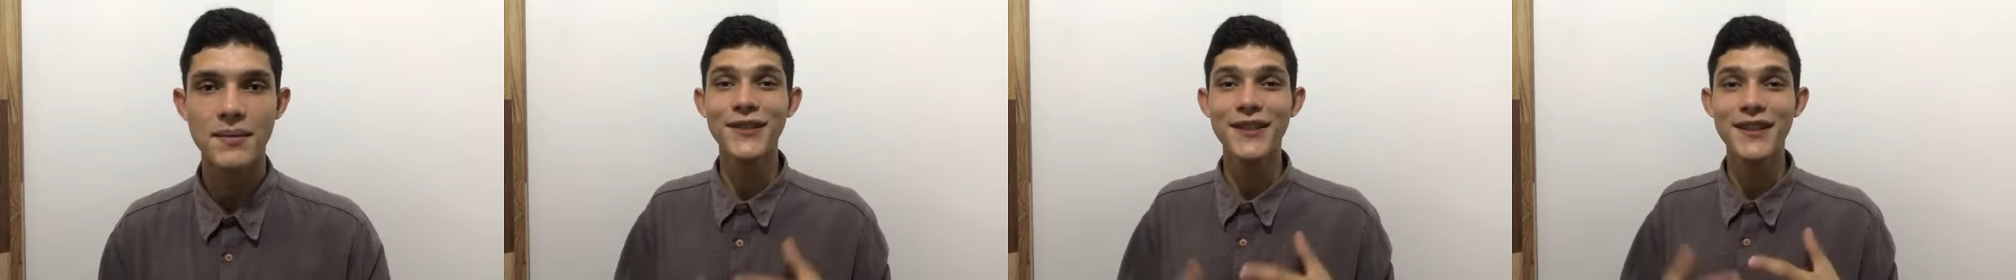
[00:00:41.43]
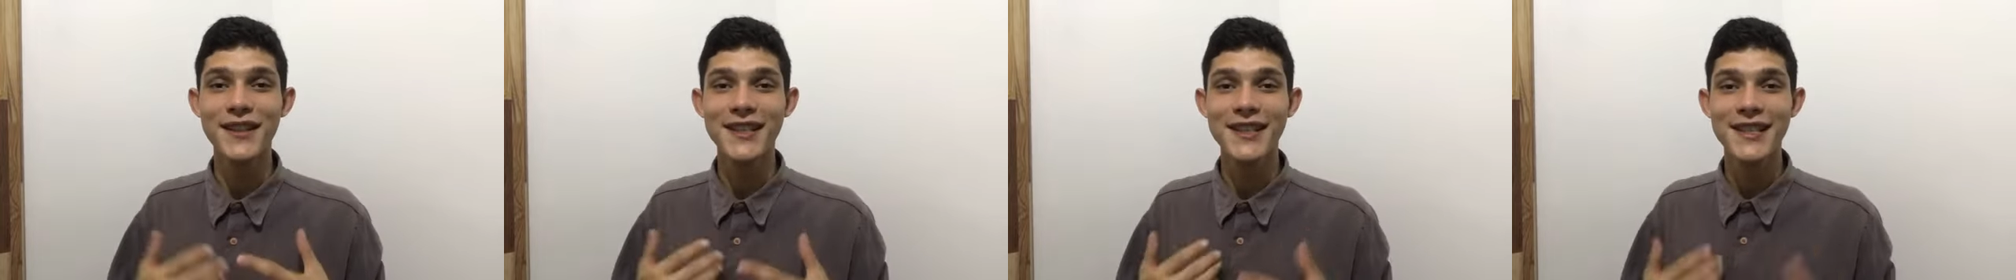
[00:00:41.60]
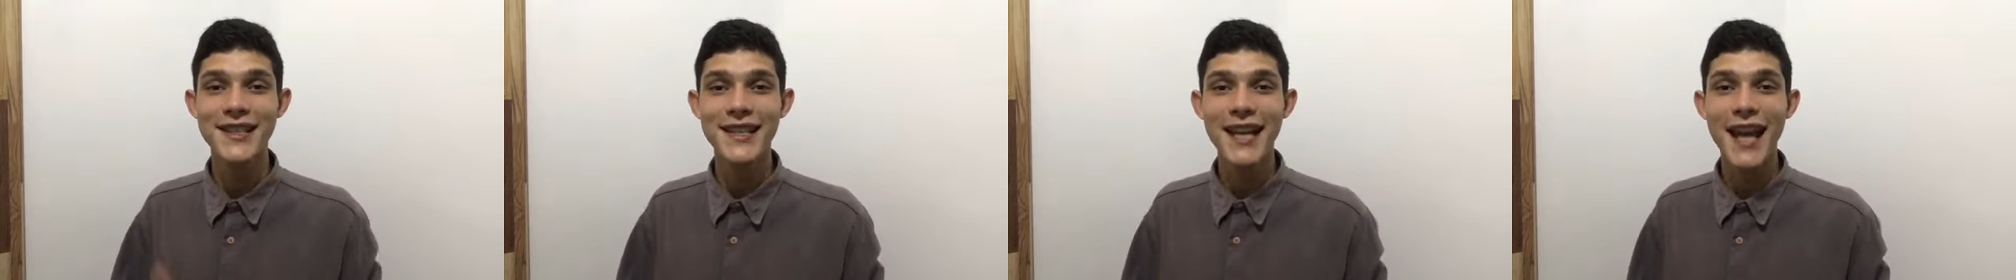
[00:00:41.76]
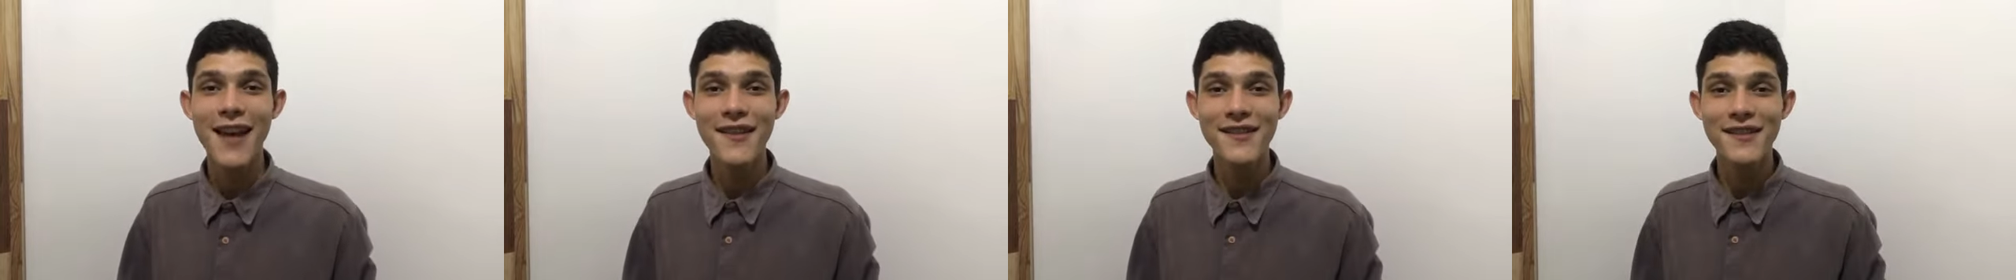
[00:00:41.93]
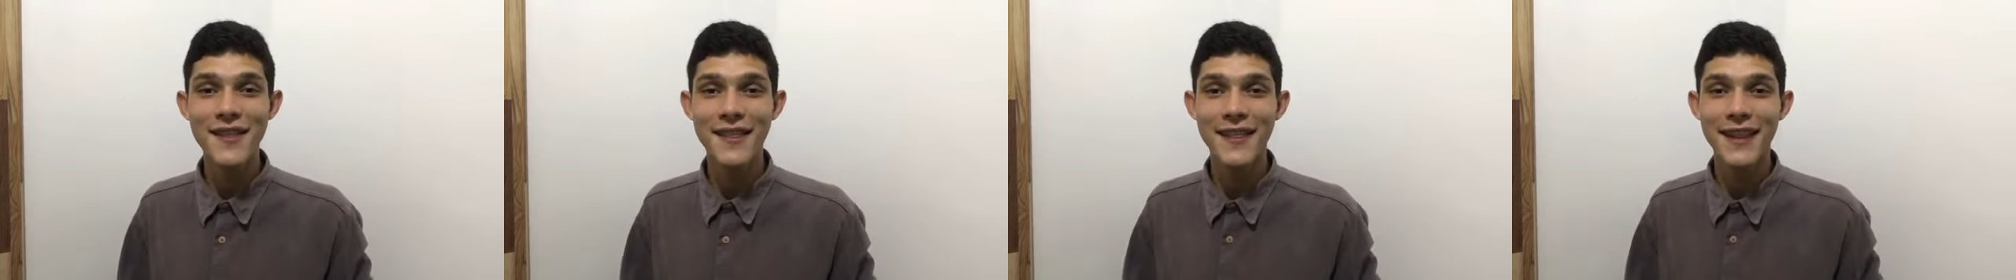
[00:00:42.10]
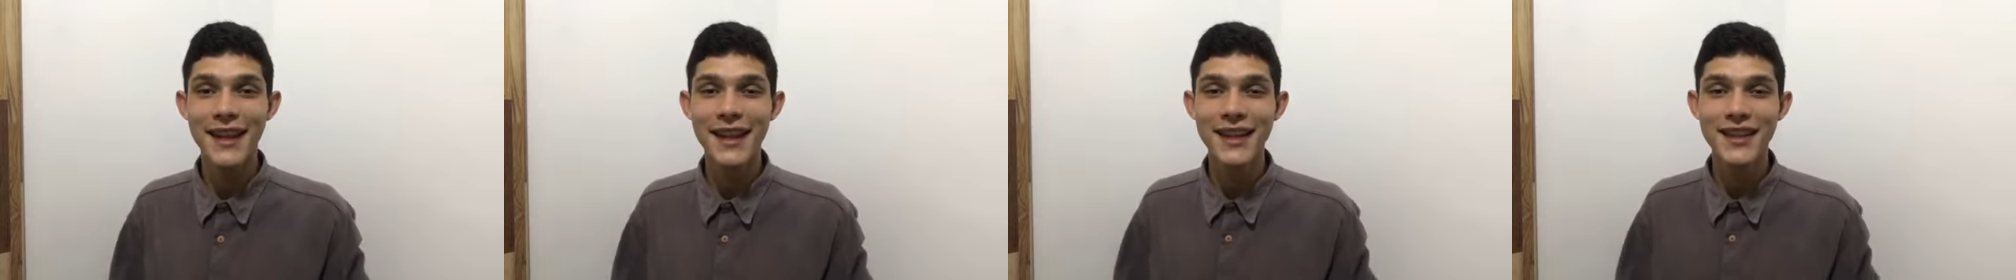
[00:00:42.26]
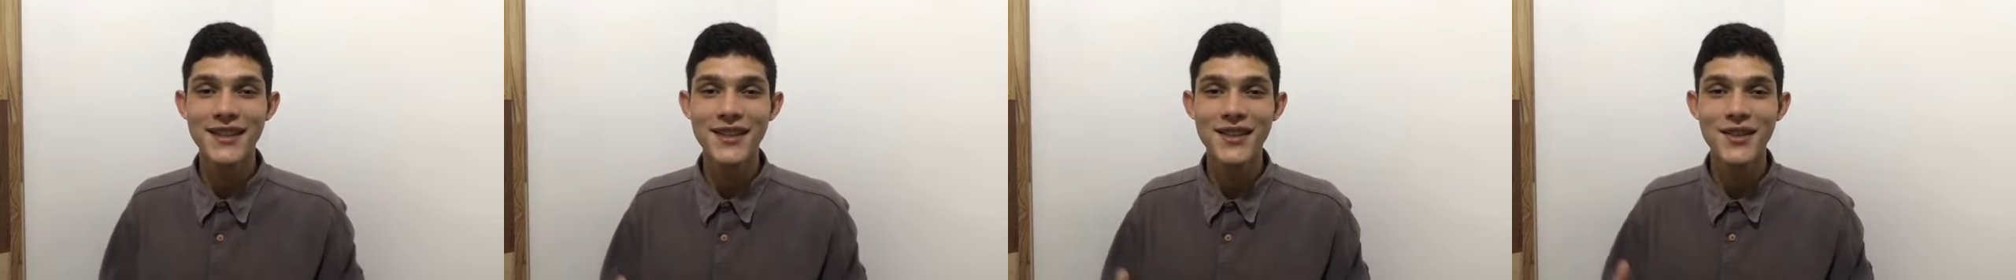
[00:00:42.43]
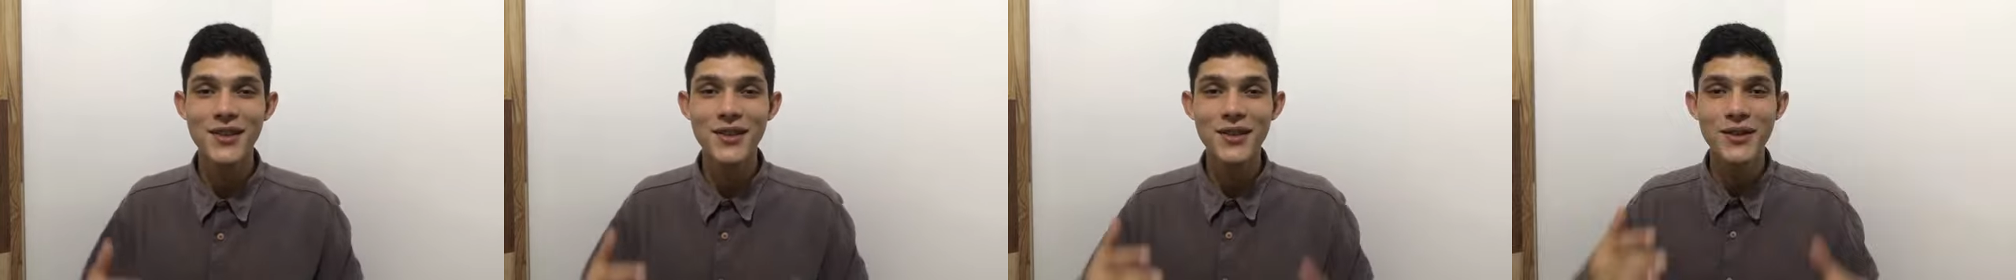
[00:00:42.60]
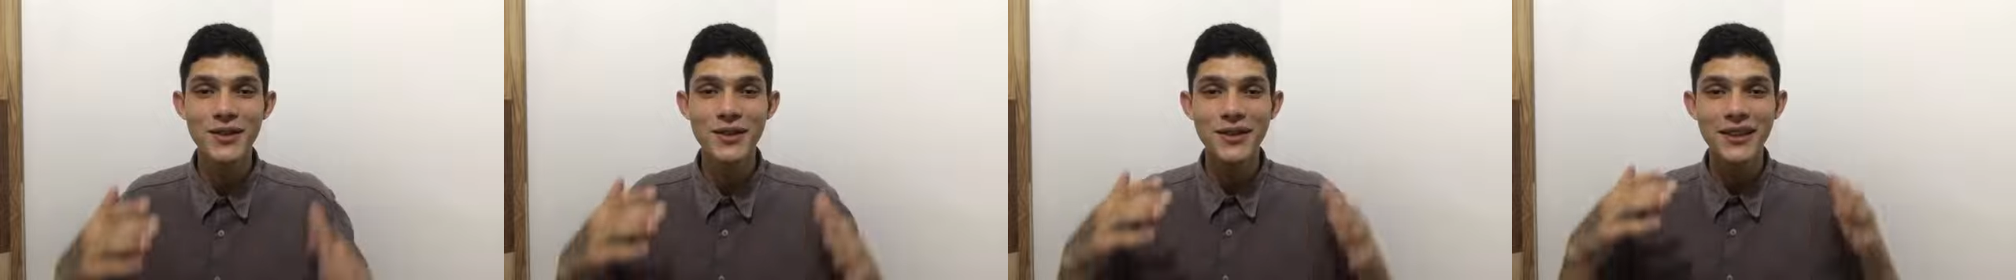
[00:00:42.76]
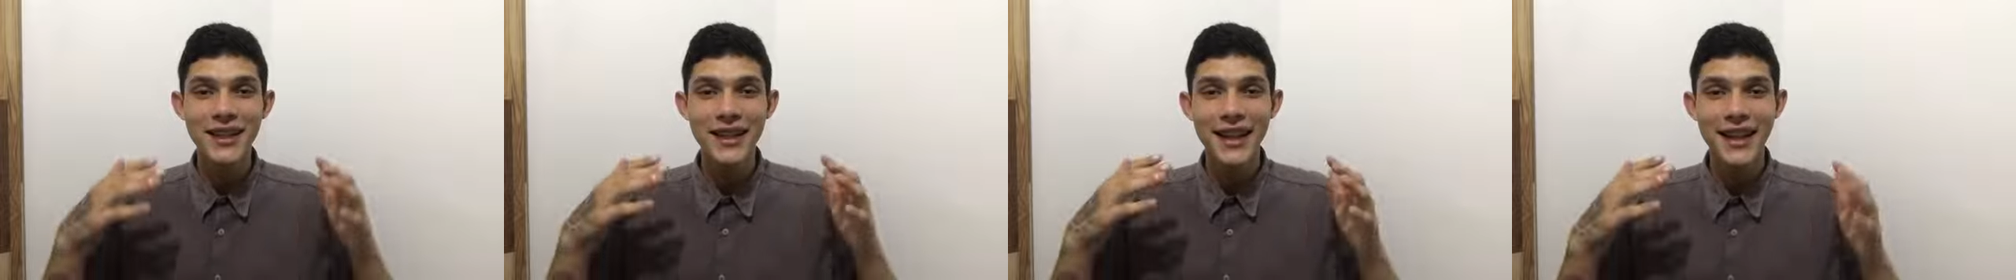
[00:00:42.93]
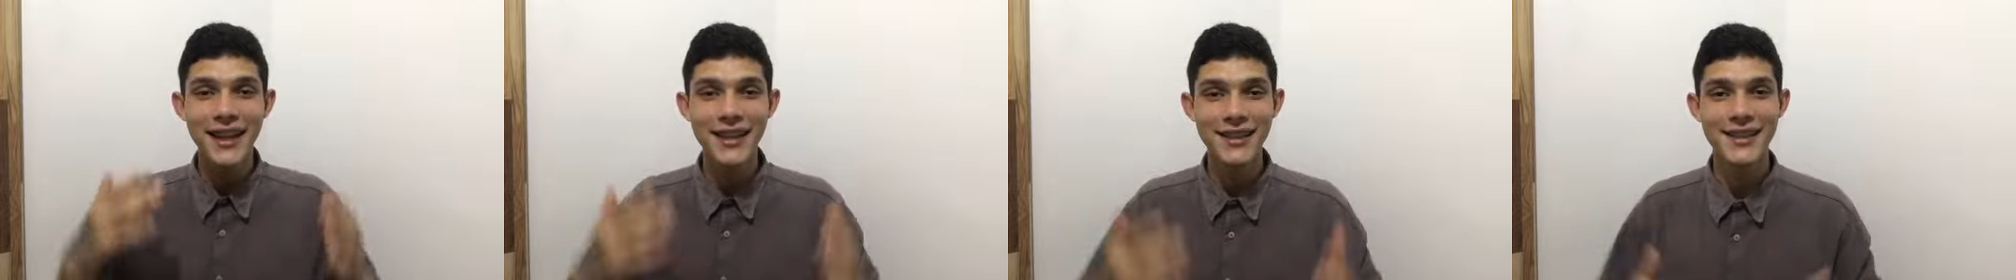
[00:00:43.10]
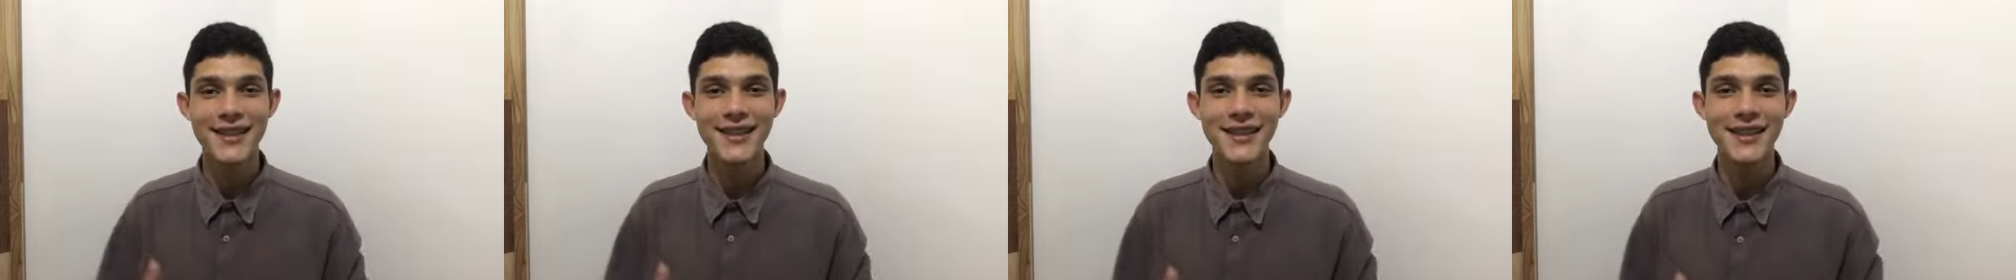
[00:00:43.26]
First seven days you
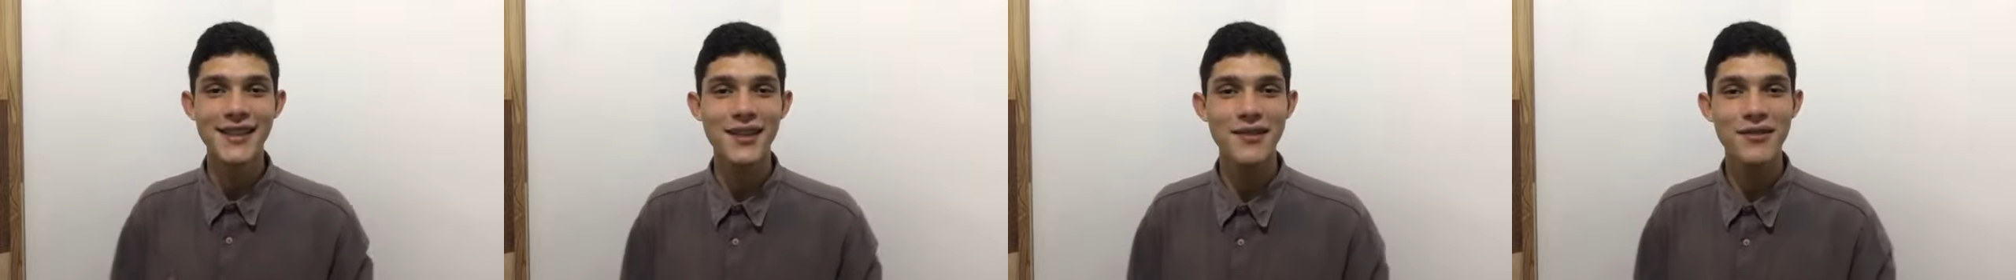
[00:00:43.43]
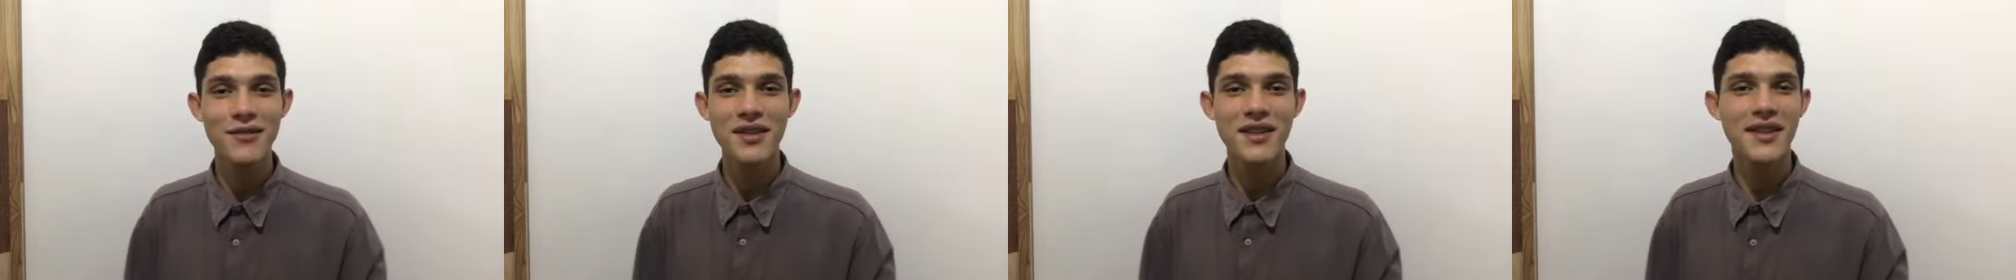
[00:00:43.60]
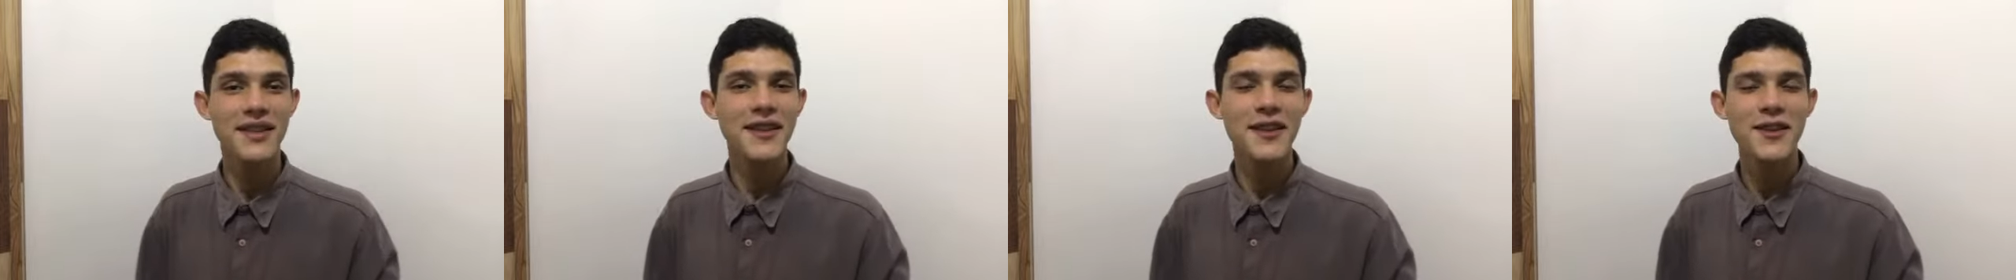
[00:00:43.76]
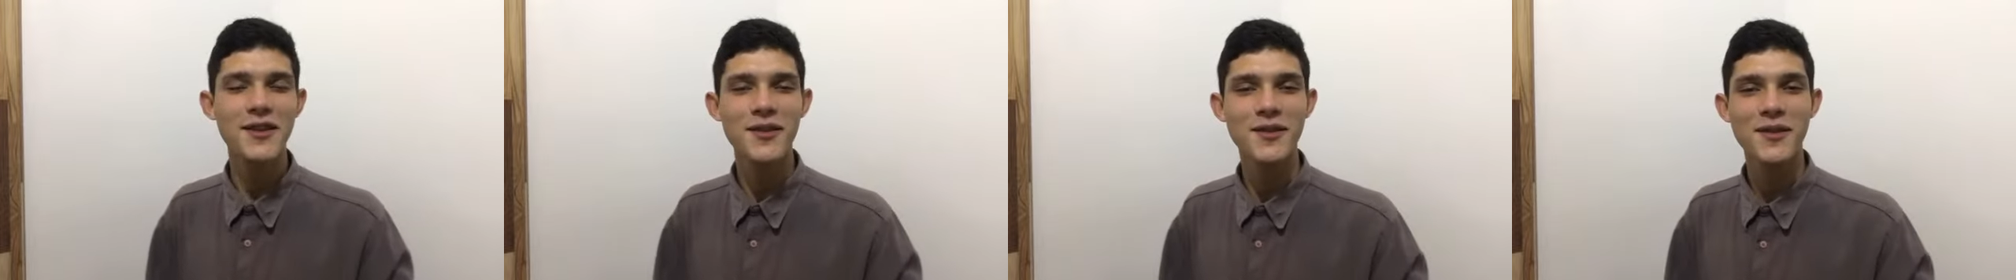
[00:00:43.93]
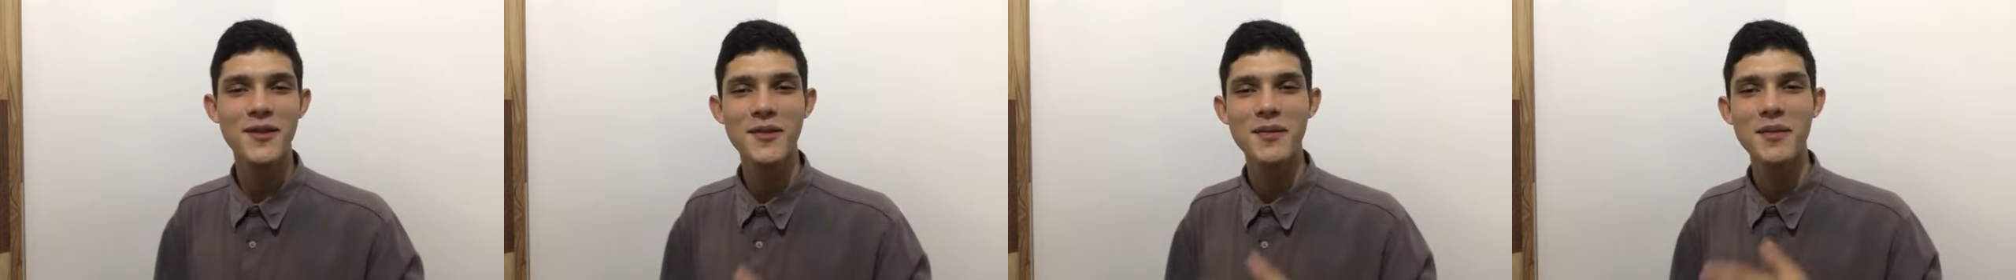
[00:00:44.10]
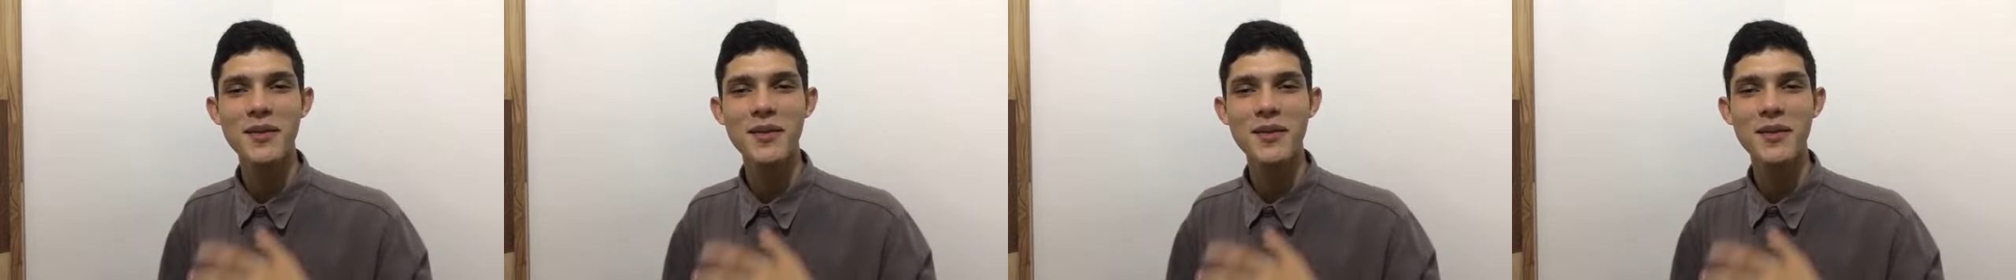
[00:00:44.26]
can see results,